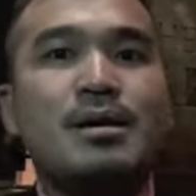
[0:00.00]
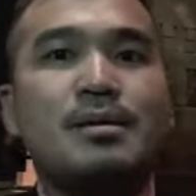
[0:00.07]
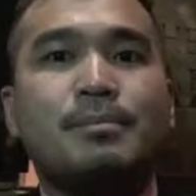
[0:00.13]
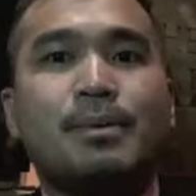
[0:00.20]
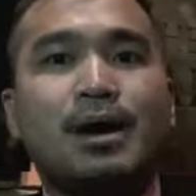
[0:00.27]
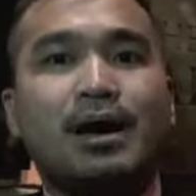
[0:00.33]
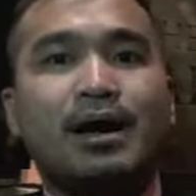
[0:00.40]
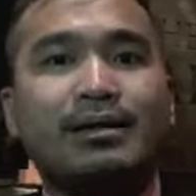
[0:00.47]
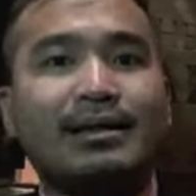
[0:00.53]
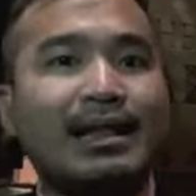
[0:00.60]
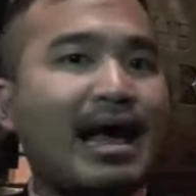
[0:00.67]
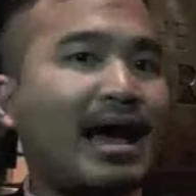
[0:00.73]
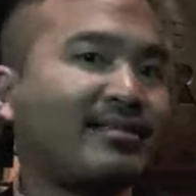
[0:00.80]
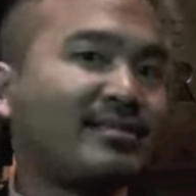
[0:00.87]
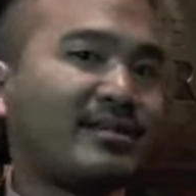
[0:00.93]
But
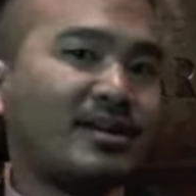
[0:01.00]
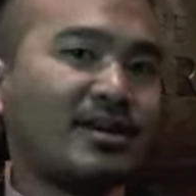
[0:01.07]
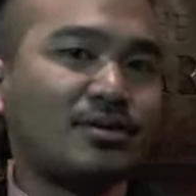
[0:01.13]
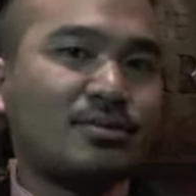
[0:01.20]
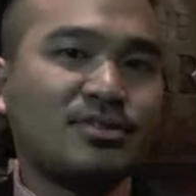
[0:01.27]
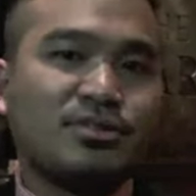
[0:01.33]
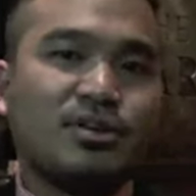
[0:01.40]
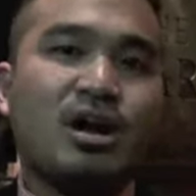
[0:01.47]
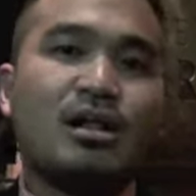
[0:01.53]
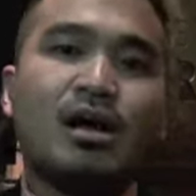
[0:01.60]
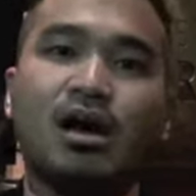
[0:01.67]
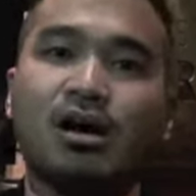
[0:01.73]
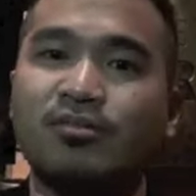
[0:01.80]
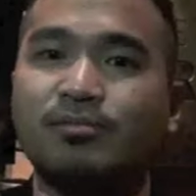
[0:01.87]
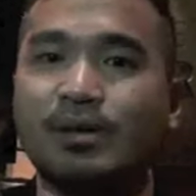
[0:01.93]
last year we saw a
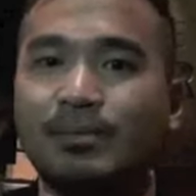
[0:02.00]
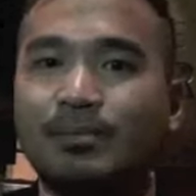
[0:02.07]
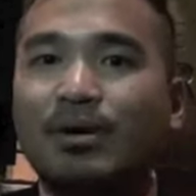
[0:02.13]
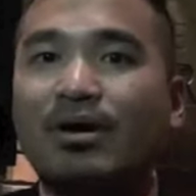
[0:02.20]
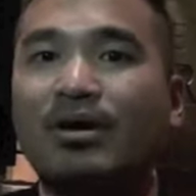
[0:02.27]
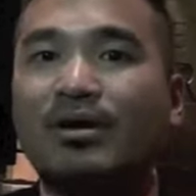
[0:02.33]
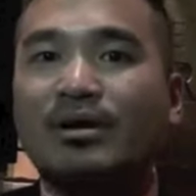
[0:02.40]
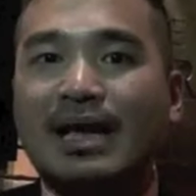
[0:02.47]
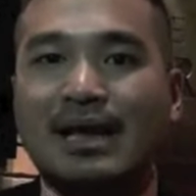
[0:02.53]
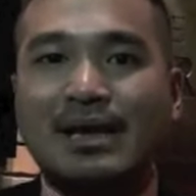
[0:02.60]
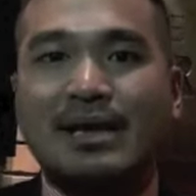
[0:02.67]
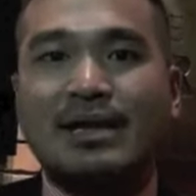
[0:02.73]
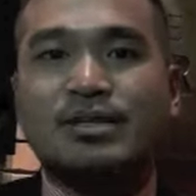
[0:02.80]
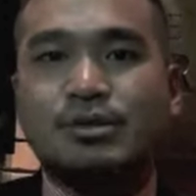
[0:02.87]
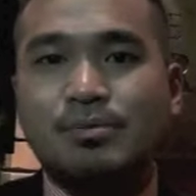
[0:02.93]
lot of people
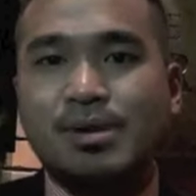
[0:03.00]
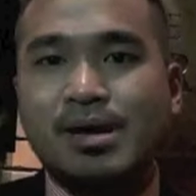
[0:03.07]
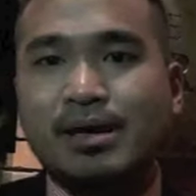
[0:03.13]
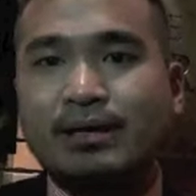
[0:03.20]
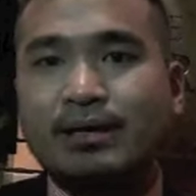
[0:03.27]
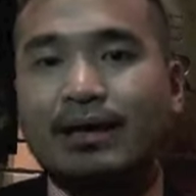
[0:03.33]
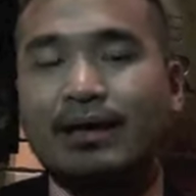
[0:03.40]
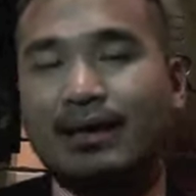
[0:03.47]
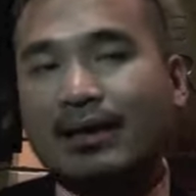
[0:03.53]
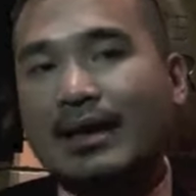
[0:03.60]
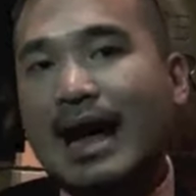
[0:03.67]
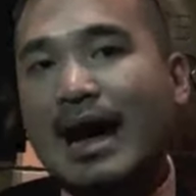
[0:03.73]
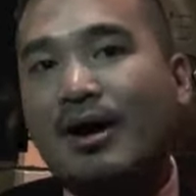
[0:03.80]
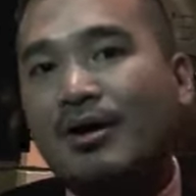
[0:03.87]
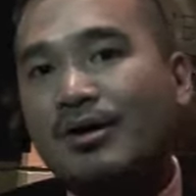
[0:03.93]
getting into it, and then
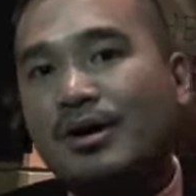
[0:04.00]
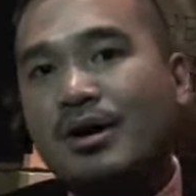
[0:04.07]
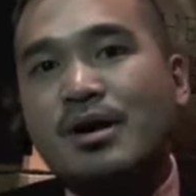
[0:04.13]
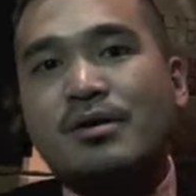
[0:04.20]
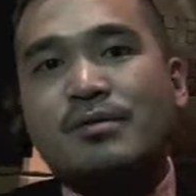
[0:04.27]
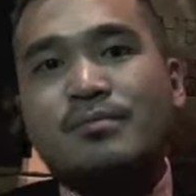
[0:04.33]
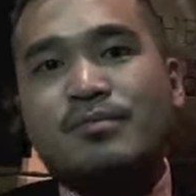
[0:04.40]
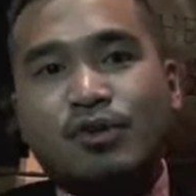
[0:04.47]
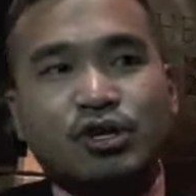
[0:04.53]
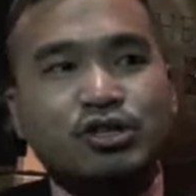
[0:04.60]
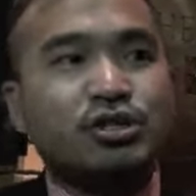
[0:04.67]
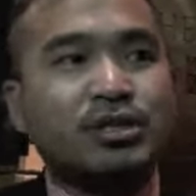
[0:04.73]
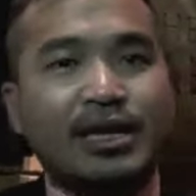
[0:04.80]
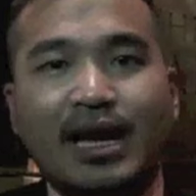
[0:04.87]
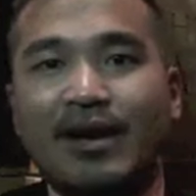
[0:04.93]
now
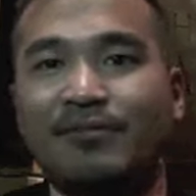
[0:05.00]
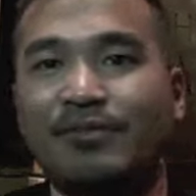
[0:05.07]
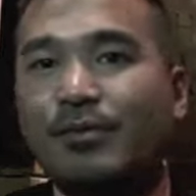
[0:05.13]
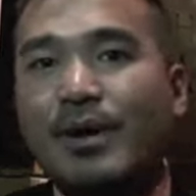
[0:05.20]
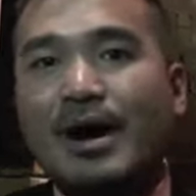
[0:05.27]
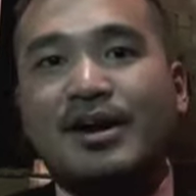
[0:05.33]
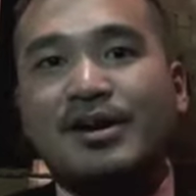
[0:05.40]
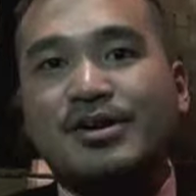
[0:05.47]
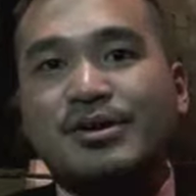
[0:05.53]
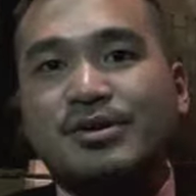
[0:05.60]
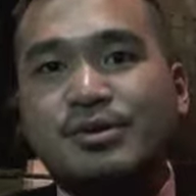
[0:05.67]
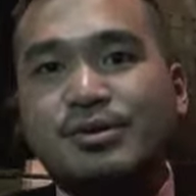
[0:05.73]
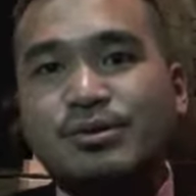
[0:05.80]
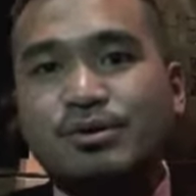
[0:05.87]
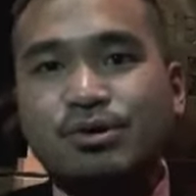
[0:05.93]
virtually everywhere you
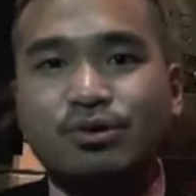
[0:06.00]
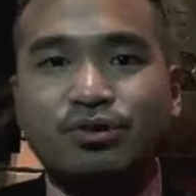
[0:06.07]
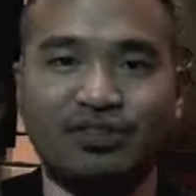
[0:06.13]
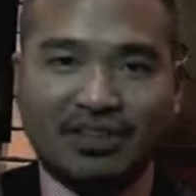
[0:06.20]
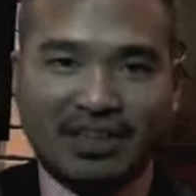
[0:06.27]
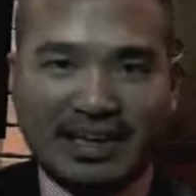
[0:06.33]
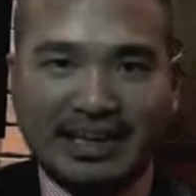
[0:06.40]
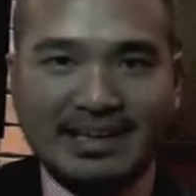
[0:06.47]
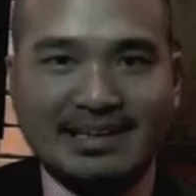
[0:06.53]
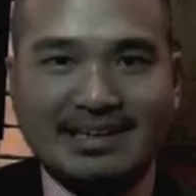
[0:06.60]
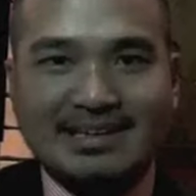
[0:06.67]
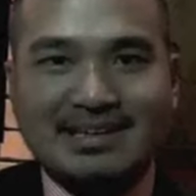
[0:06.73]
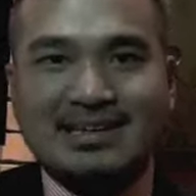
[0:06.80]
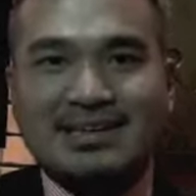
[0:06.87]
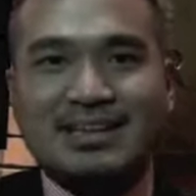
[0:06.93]
go, you see
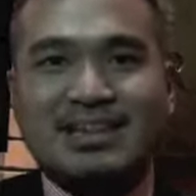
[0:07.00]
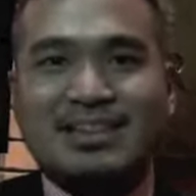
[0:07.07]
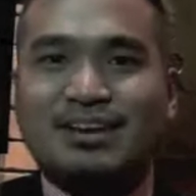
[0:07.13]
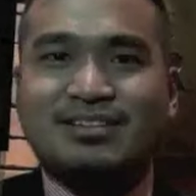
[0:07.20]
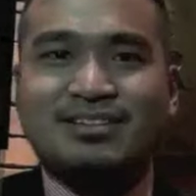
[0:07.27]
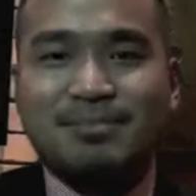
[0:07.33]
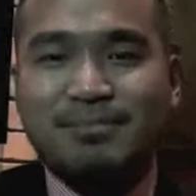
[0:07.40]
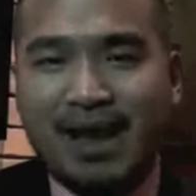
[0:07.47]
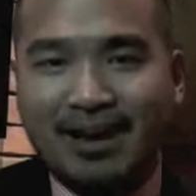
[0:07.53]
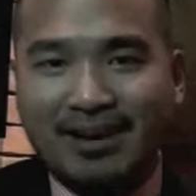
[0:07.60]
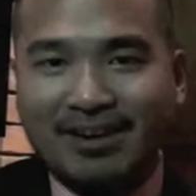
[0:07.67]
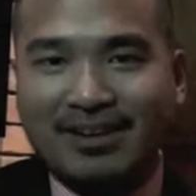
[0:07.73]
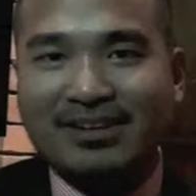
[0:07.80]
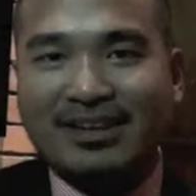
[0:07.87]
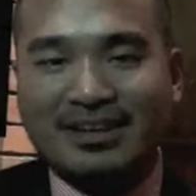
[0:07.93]
that there's a
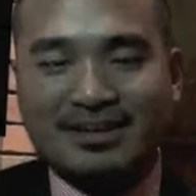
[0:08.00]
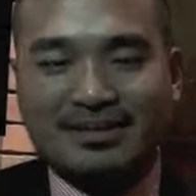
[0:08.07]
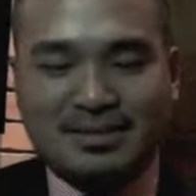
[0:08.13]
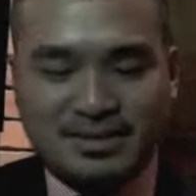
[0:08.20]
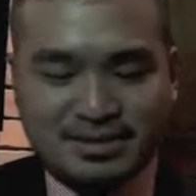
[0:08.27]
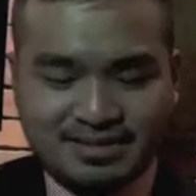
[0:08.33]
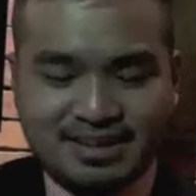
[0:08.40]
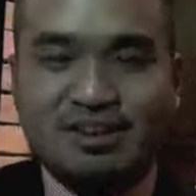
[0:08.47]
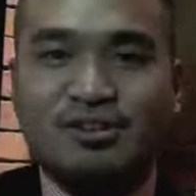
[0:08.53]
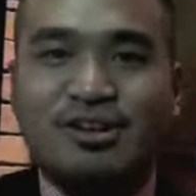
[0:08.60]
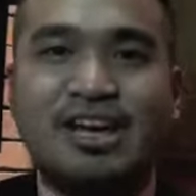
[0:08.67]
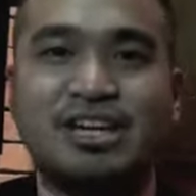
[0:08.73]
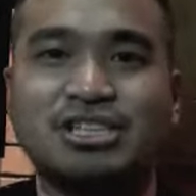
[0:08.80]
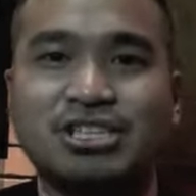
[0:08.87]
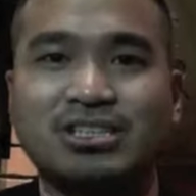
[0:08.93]
mayor, that there's a
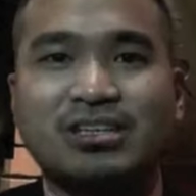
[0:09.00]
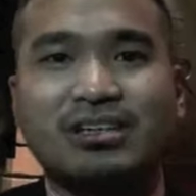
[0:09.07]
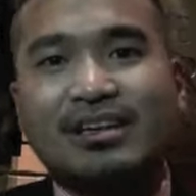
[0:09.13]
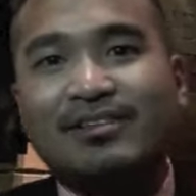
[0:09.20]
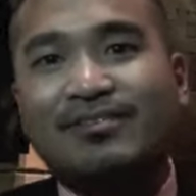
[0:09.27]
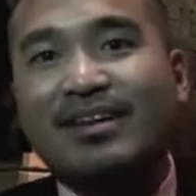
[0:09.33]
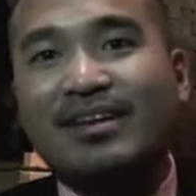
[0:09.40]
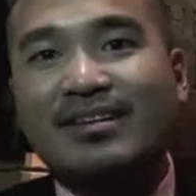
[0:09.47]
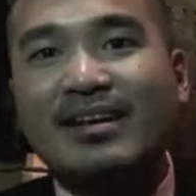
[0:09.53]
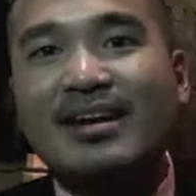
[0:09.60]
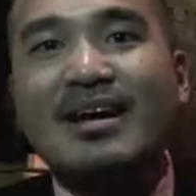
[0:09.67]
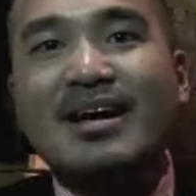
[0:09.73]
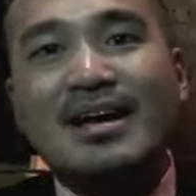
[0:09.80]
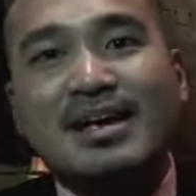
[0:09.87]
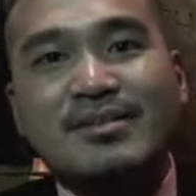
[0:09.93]
location, and
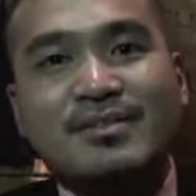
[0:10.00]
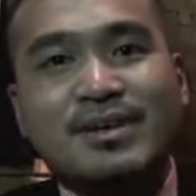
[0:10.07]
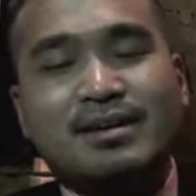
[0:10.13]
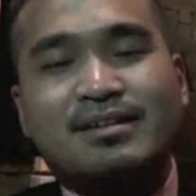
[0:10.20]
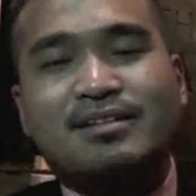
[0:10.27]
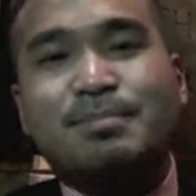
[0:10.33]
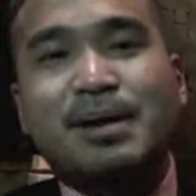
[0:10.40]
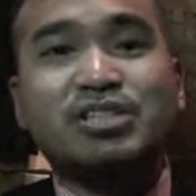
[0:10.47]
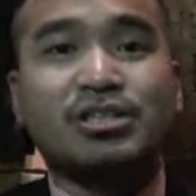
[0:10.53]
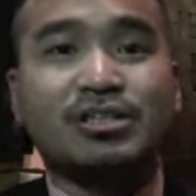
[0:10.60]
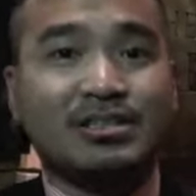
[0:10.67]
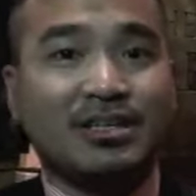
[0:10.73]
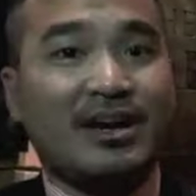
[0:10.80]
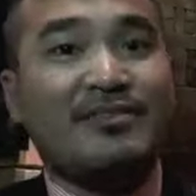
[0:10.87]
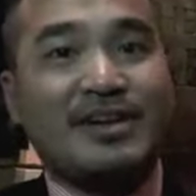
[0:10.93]
even
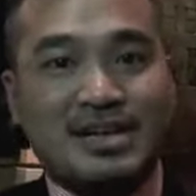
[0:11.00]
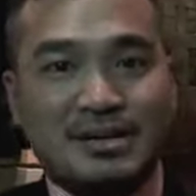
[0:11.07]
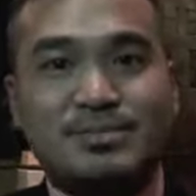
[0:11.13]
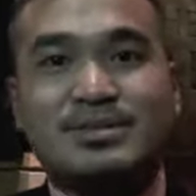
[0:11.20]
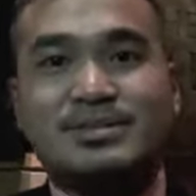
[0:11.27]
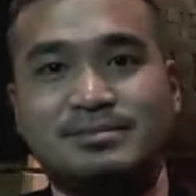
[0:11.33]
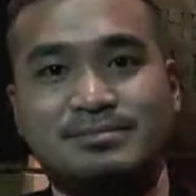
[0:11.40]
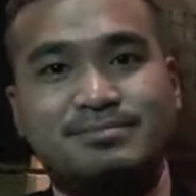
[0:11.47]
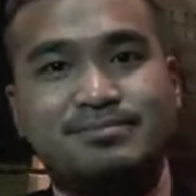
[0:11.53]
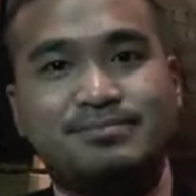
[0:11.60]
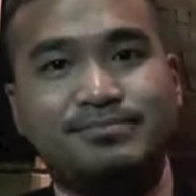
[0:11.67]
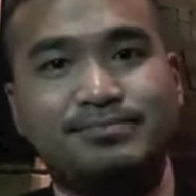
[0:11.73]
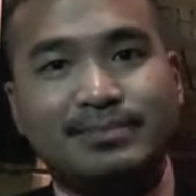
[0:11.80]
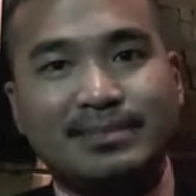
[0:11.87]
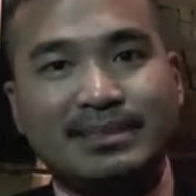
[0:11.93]
specials are available
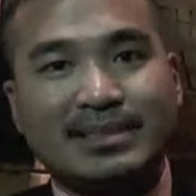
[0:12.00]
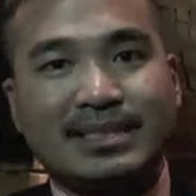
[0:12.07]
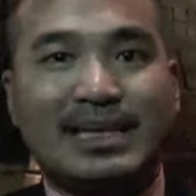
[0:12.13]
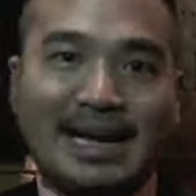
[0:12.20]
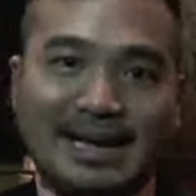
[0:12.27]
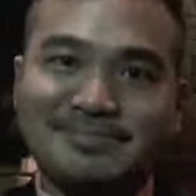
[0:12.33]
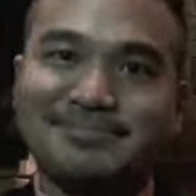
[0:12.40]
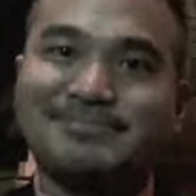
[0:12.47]
today.